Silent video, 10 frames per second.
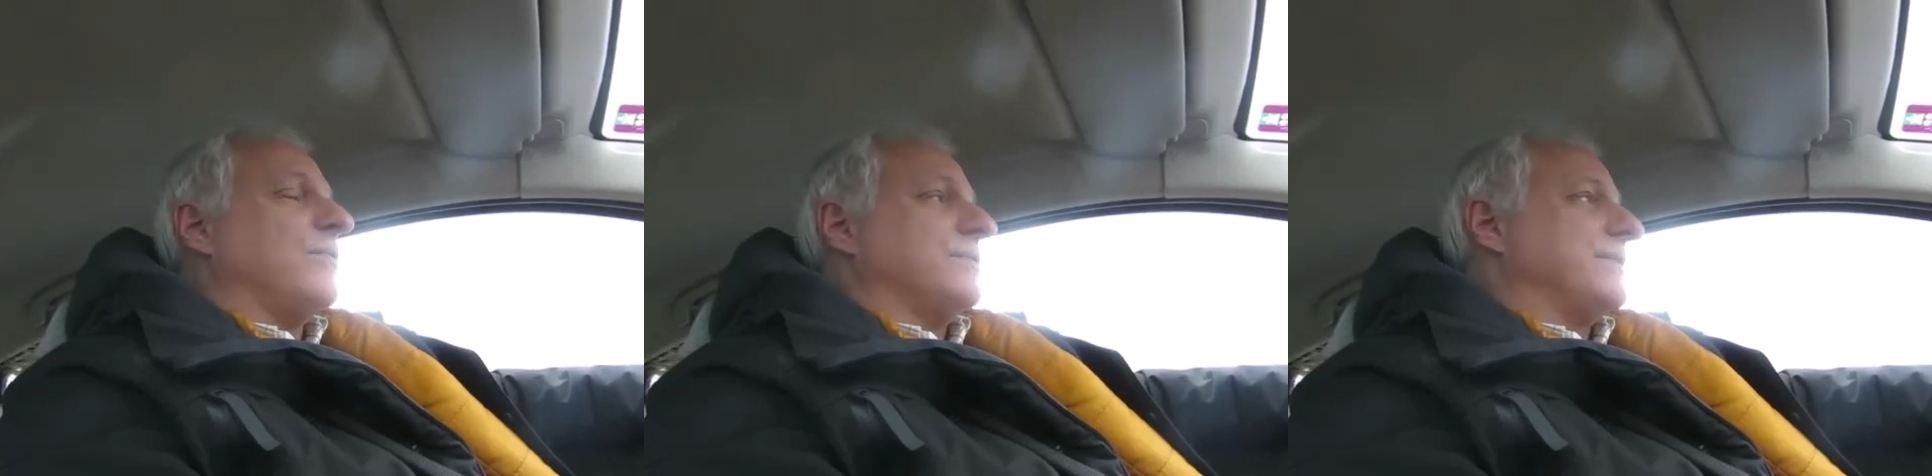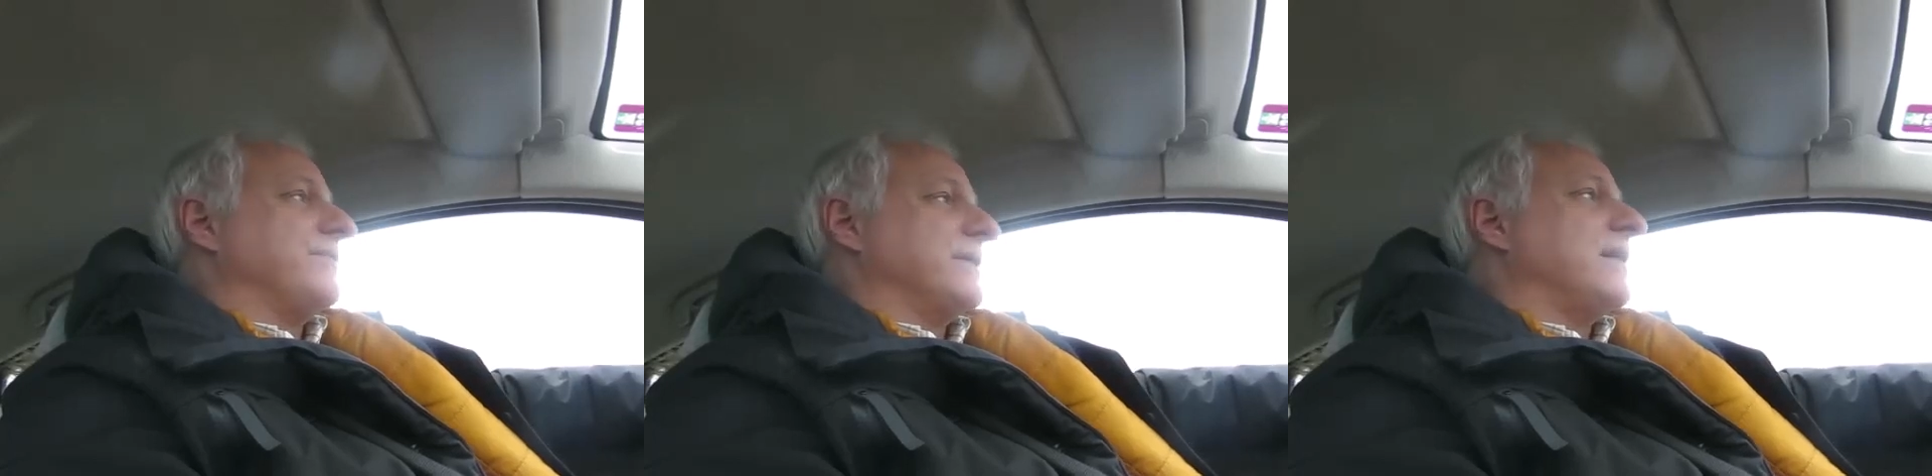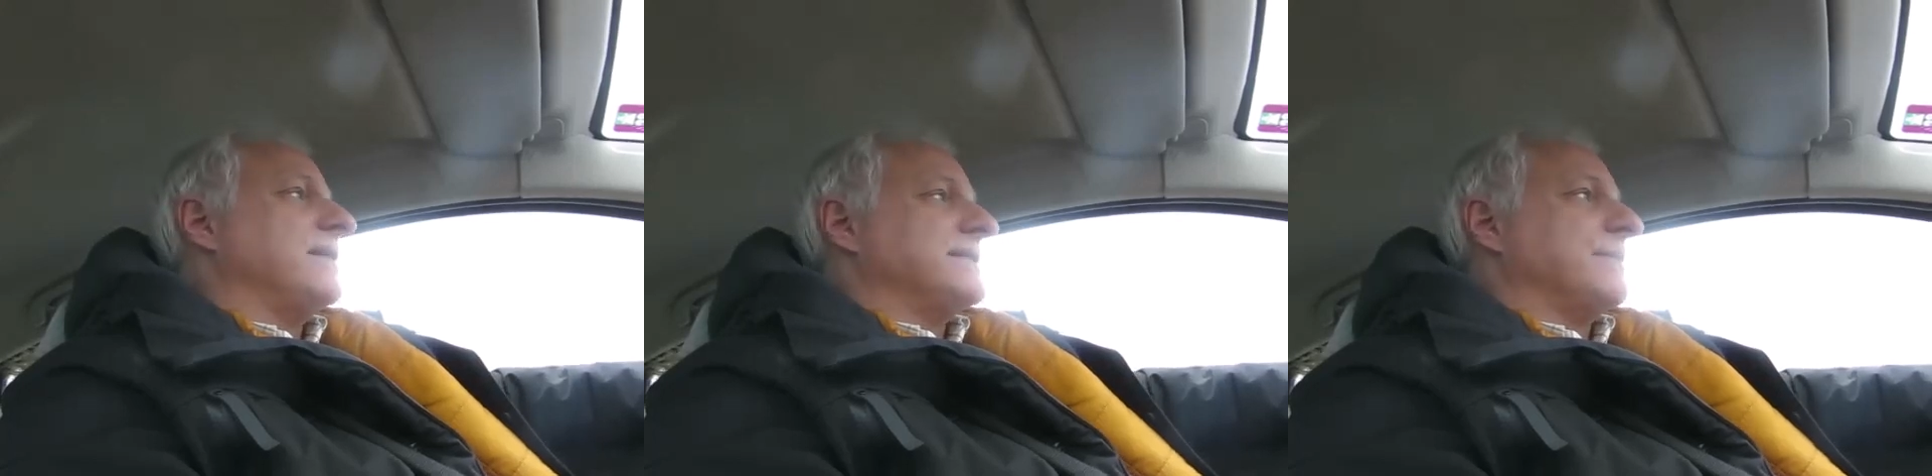a whole different
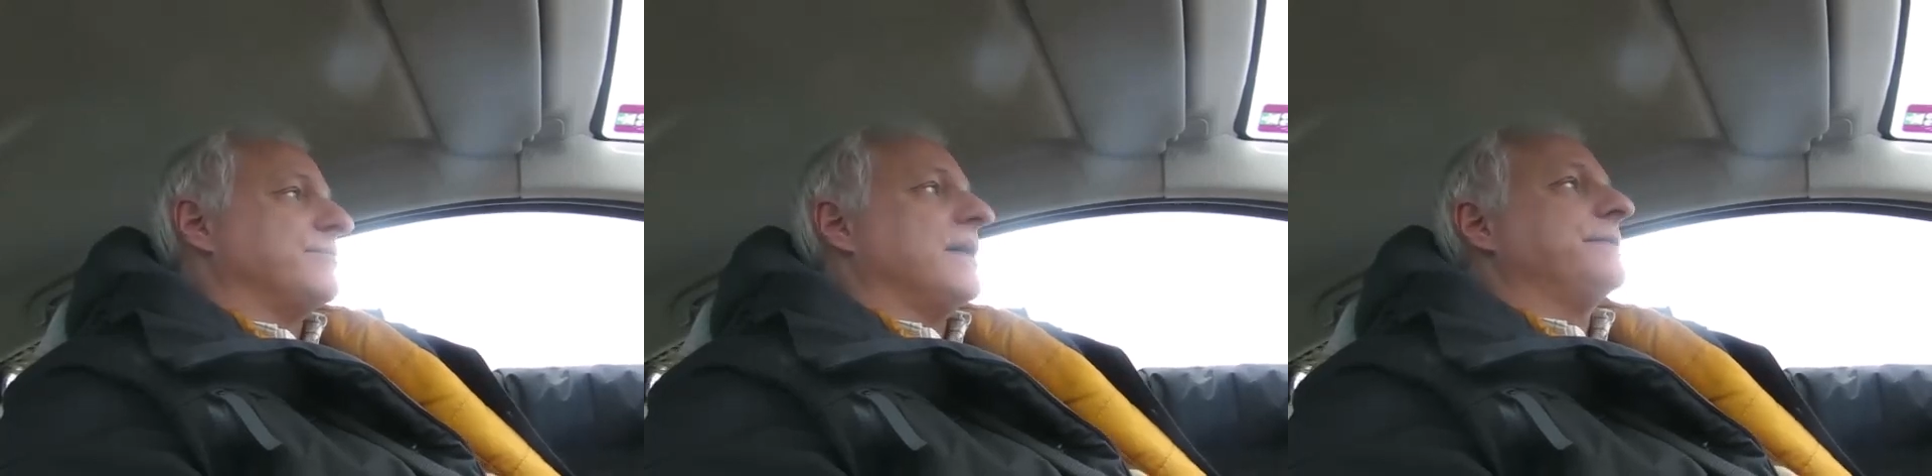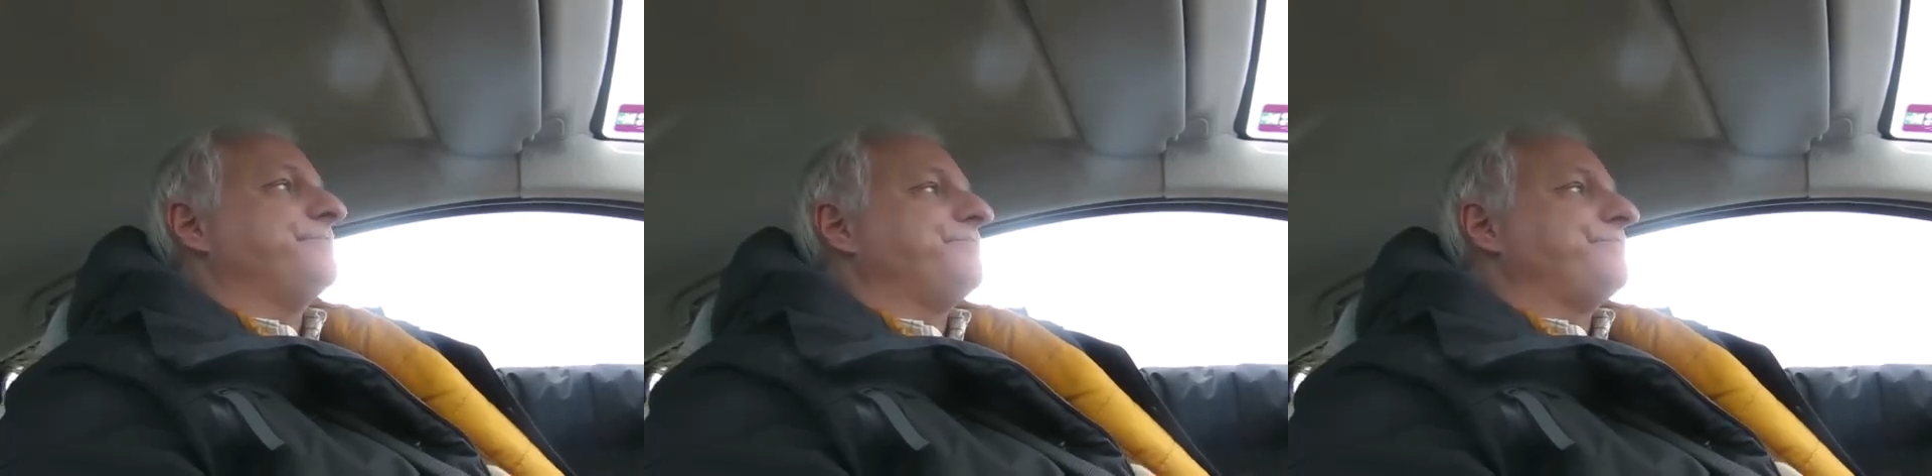concept, right?